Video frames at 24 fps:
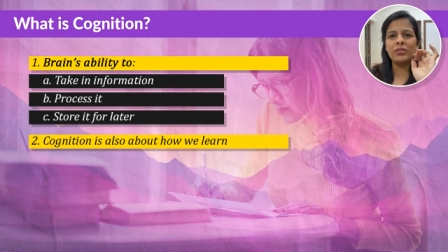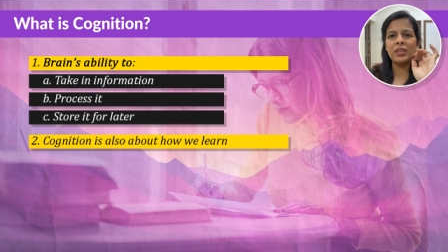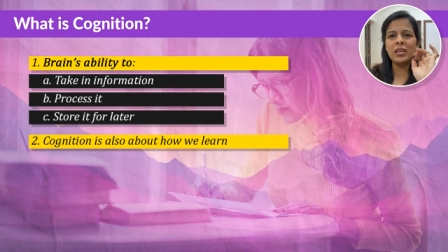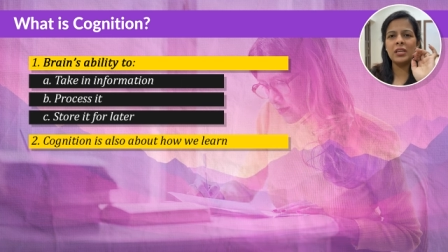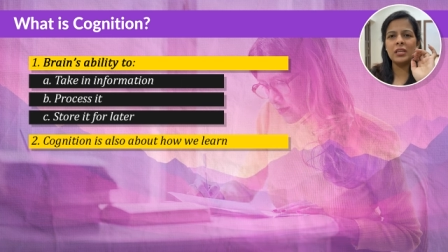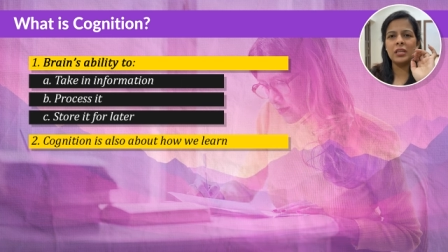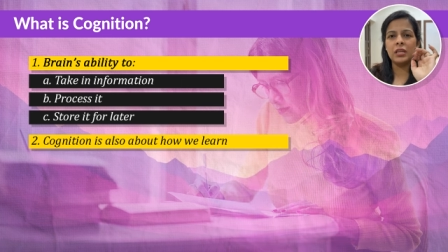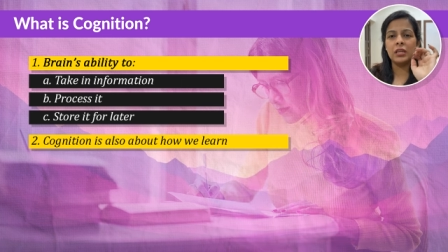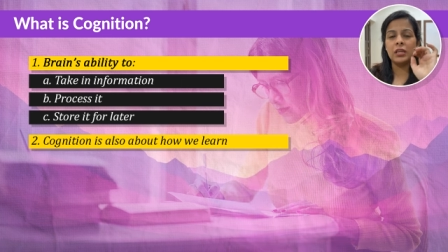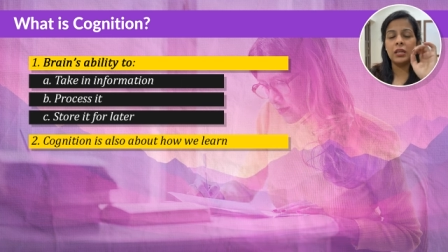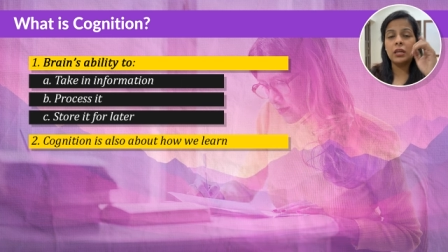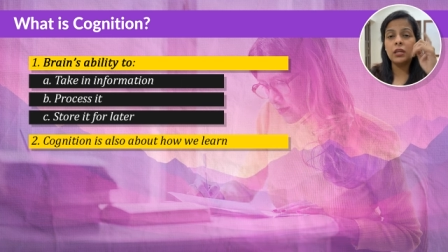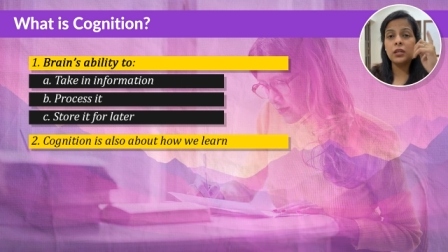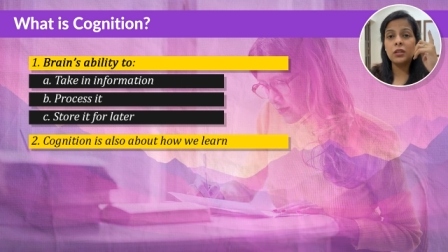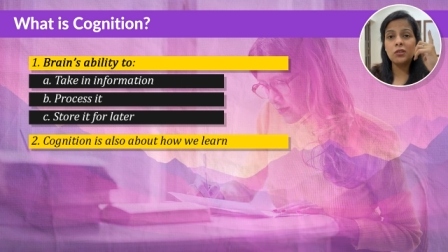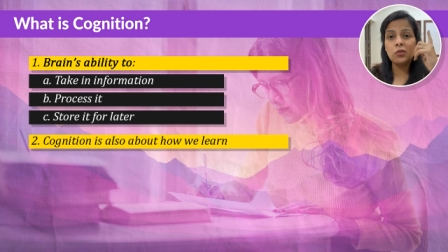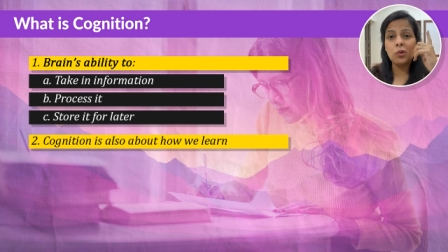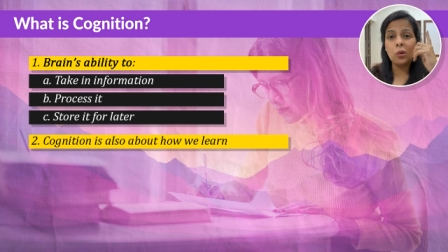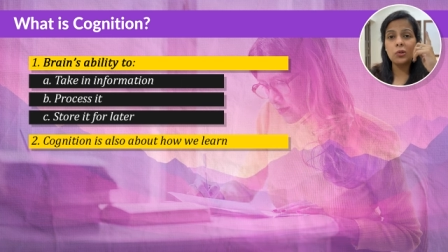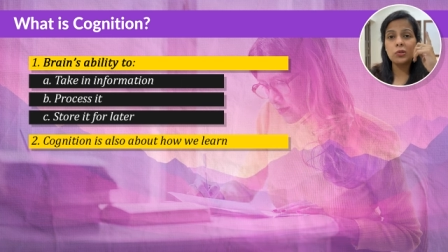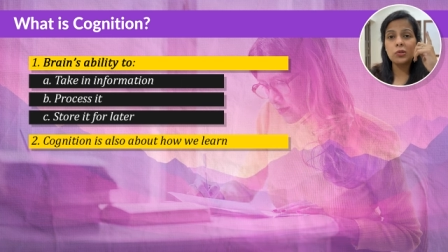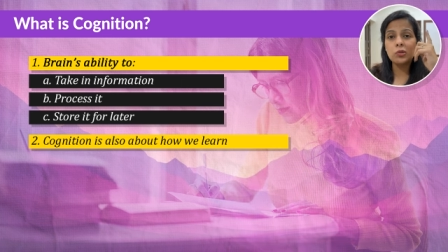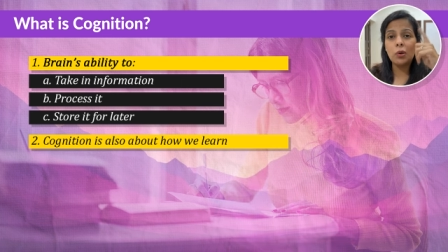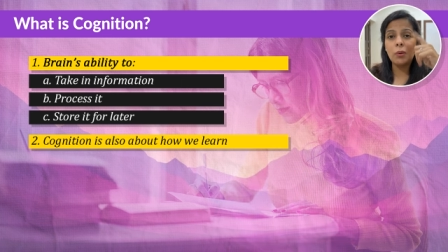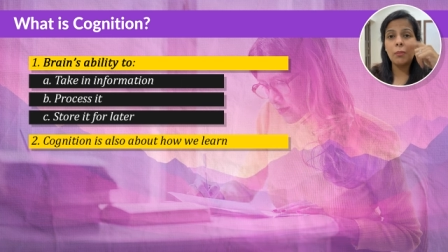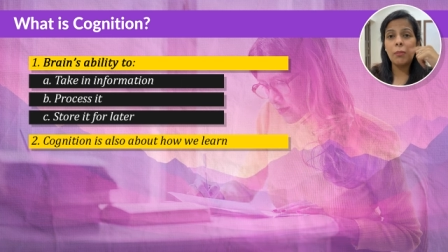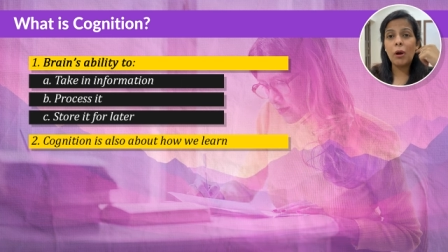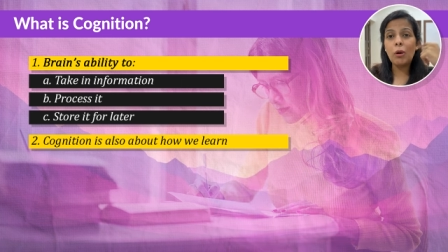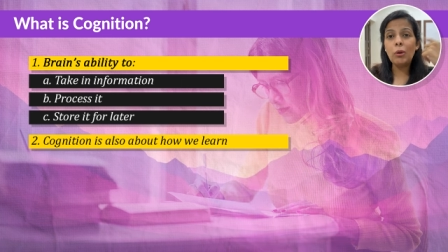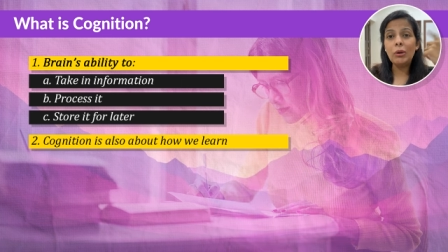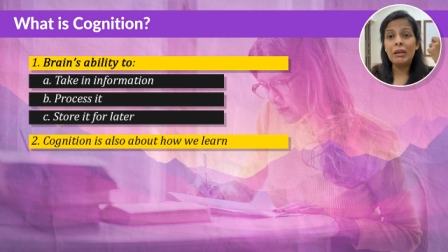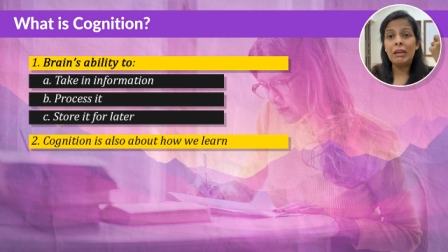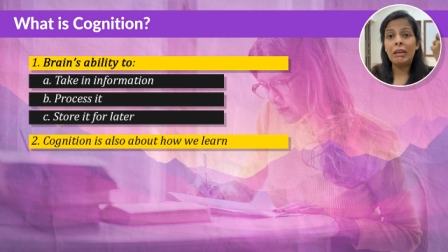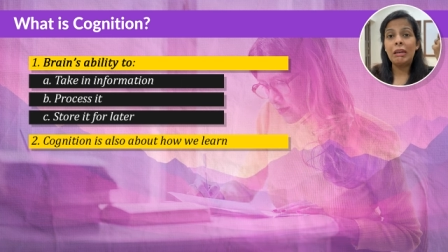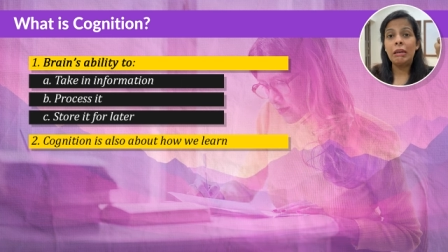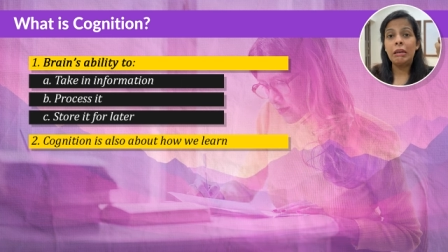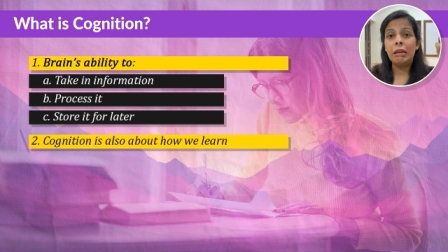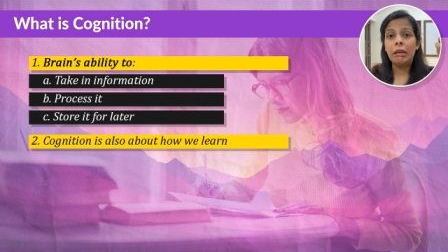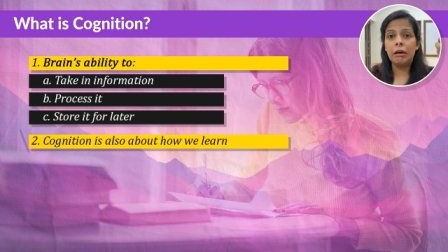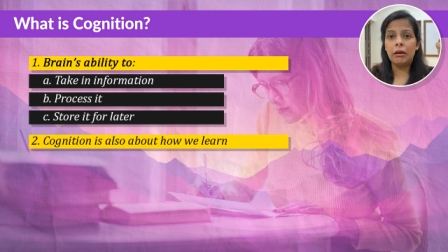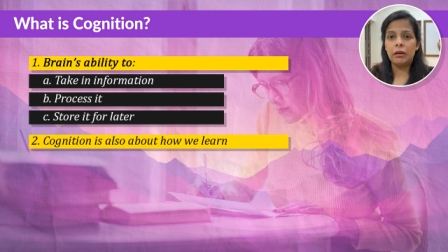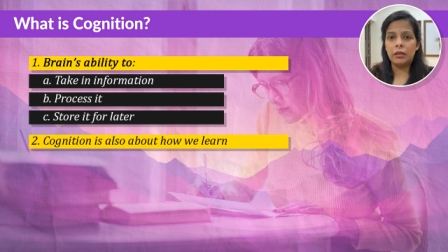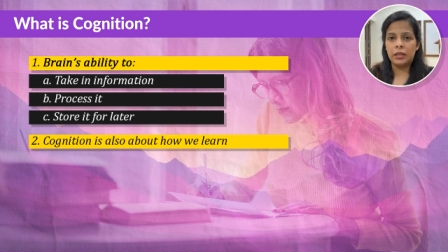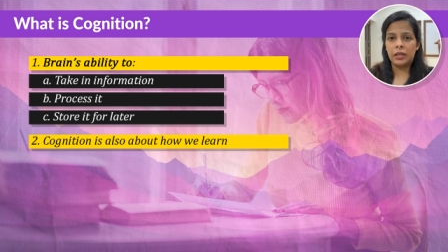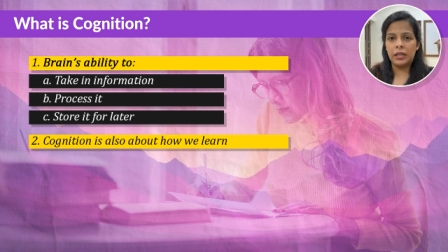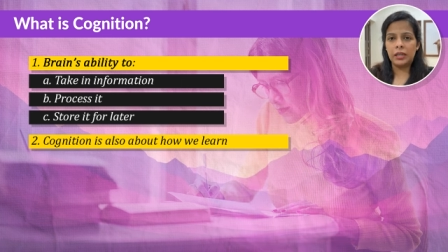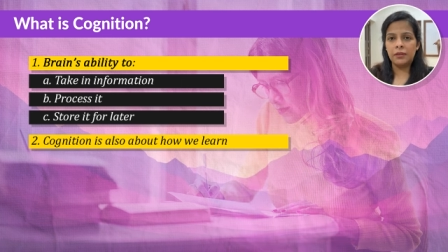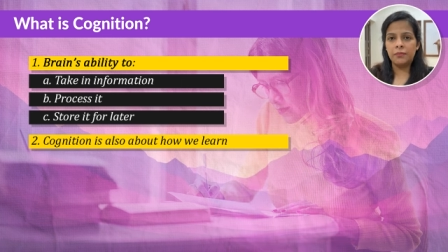thinking. It is also about
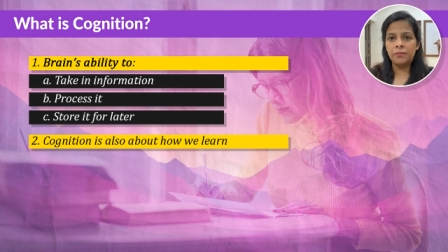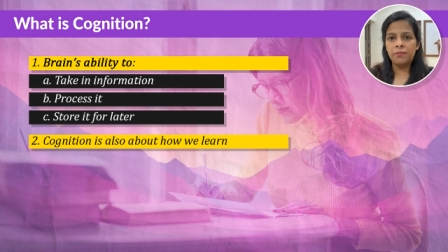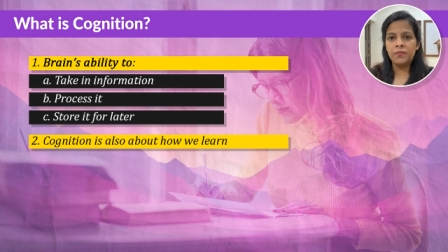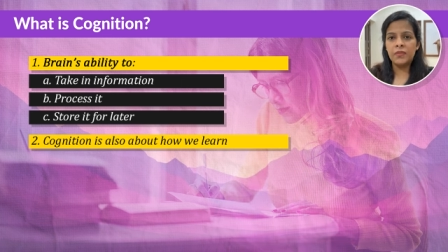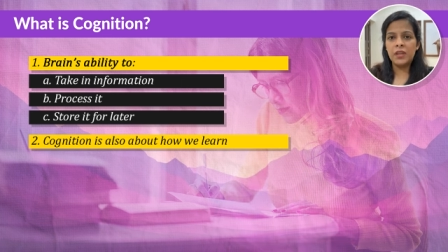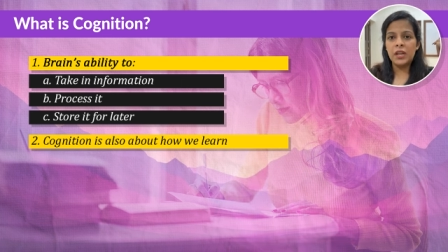learning.